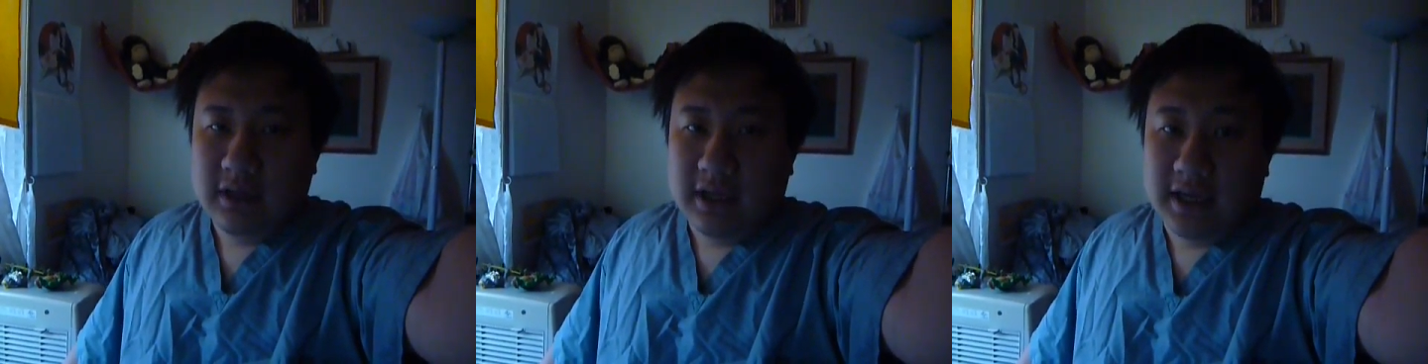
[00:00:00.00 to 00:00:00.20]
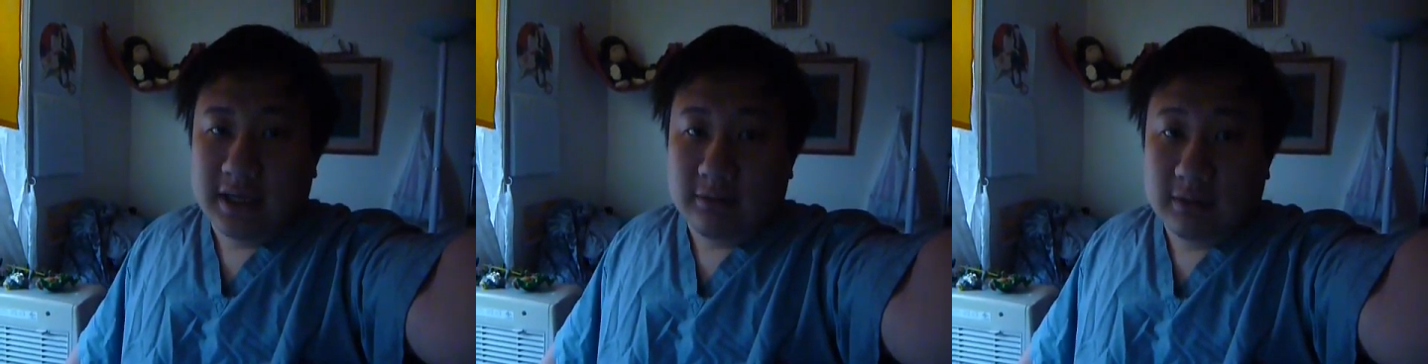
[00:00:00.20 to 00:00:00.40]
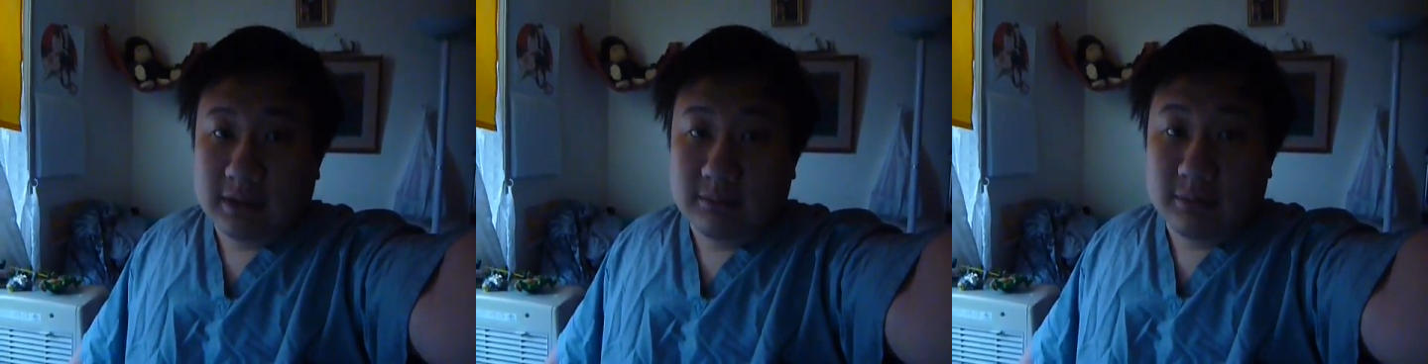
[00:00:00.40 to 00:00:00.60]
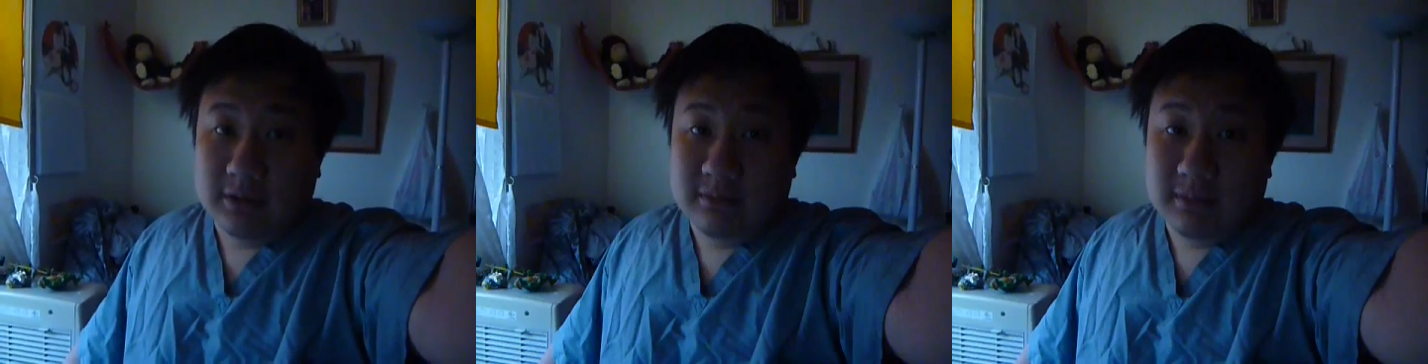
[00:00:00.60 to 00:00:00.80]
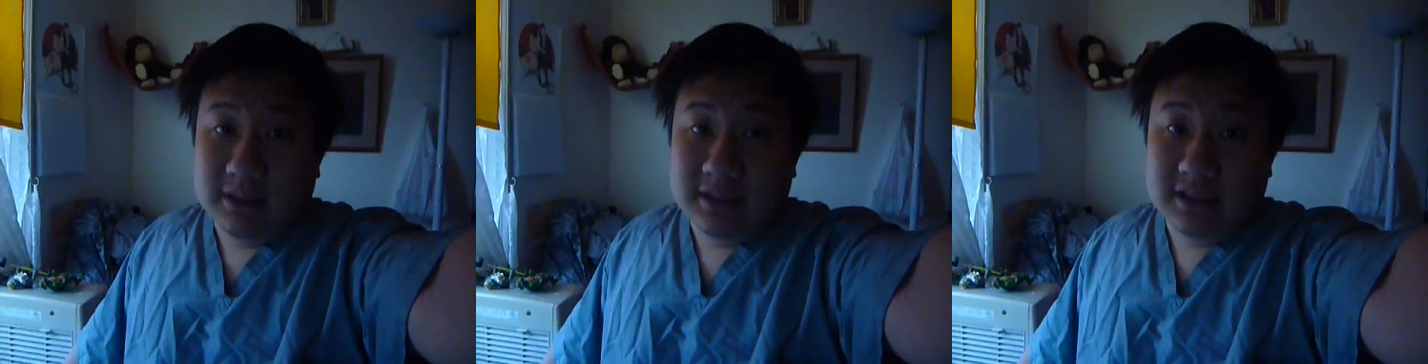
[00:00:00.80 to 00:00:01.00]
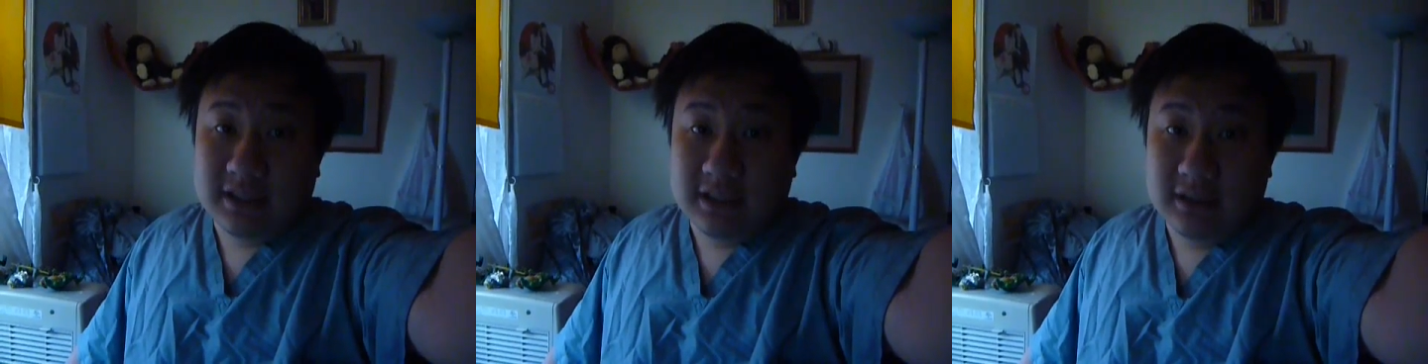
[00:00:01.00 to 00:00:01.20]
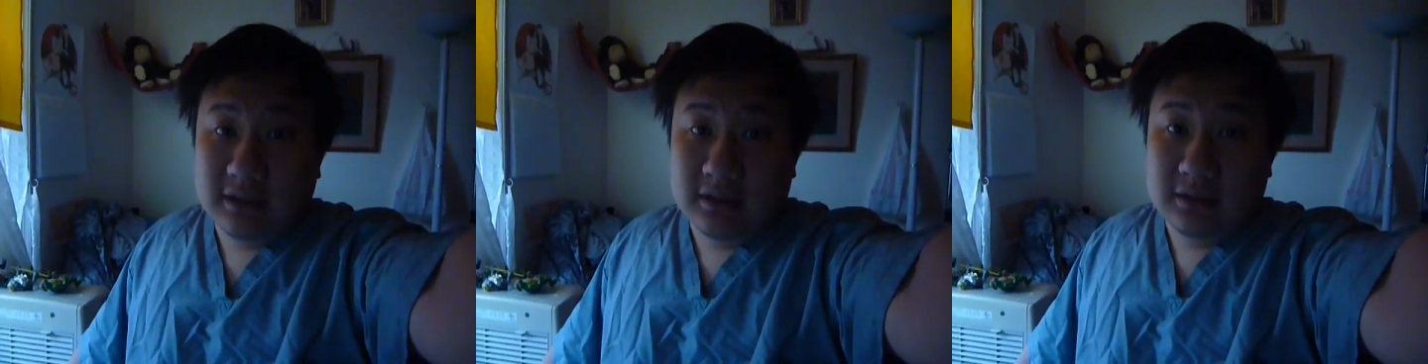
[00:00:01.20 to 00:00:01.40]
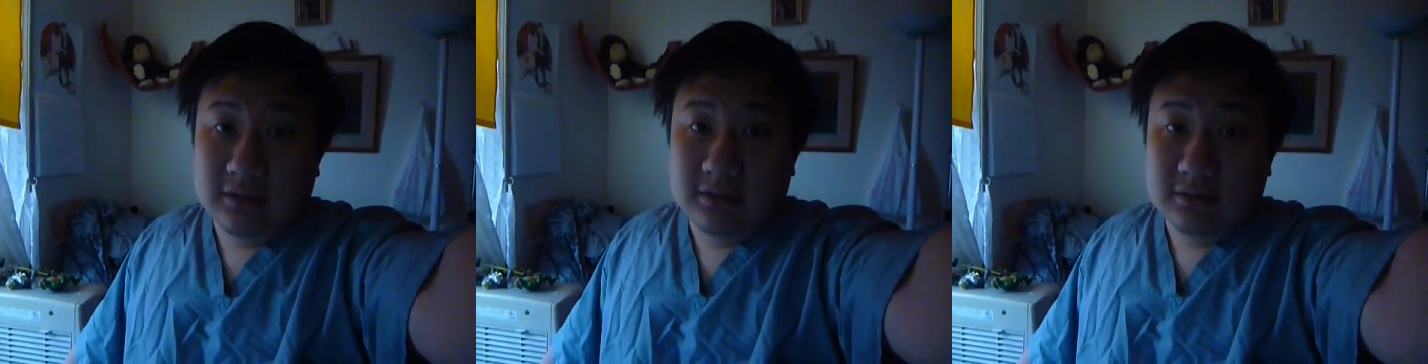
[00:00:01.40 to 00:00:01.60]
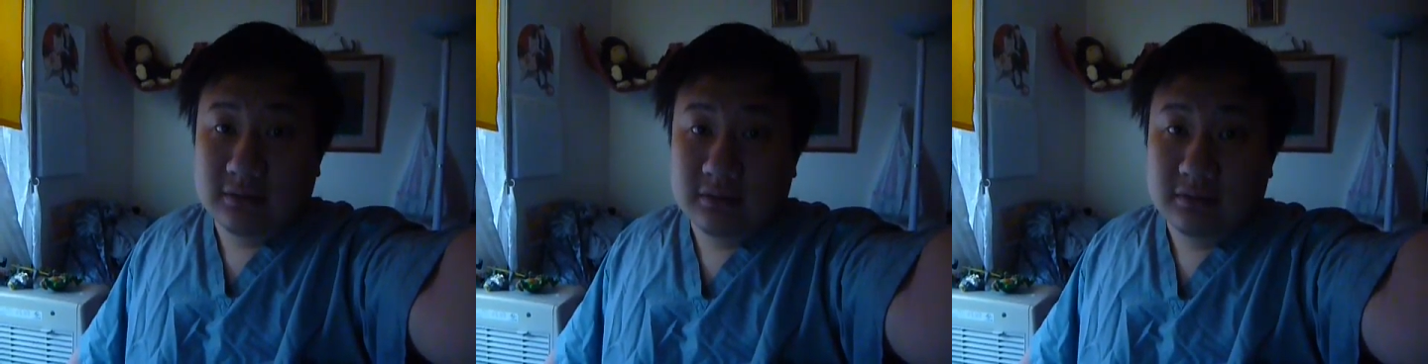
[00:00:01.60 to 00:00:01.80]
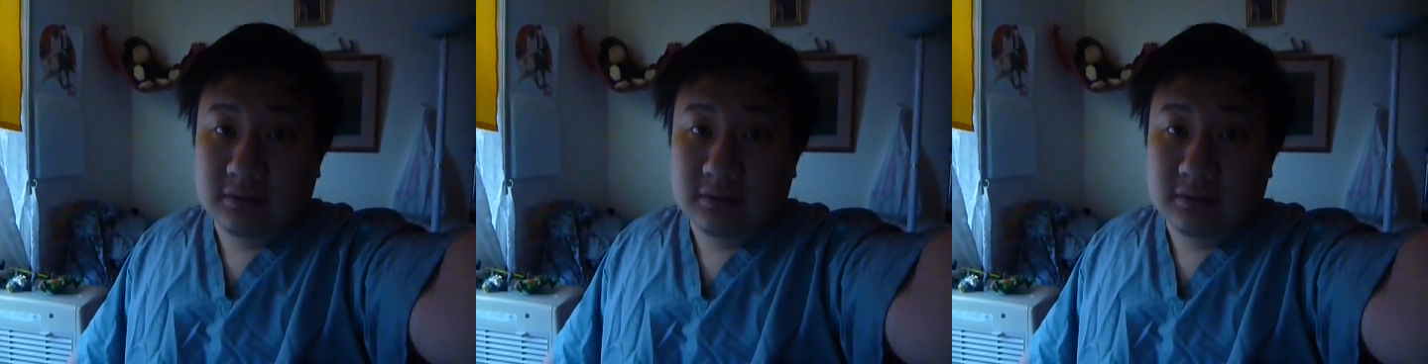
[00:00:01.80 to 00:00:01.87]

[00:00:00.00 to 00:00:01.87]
I got one more month to go,